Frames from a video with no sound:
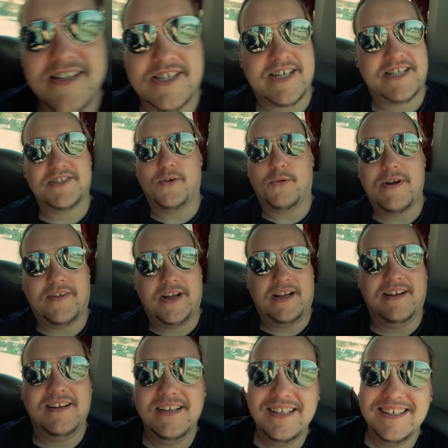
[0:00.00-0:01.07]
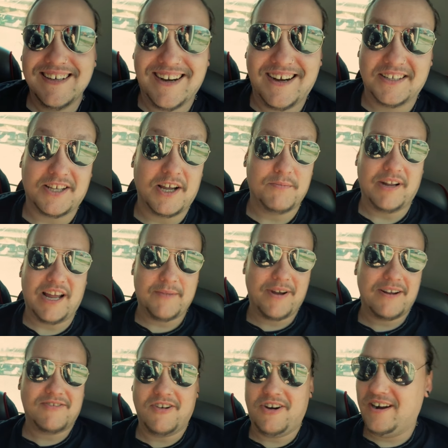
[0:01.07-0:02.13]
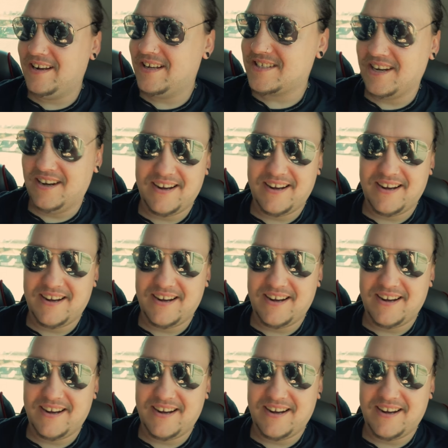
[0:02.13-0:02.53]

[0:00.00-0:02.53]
She's not with it. I don't blame her. Right, let's go.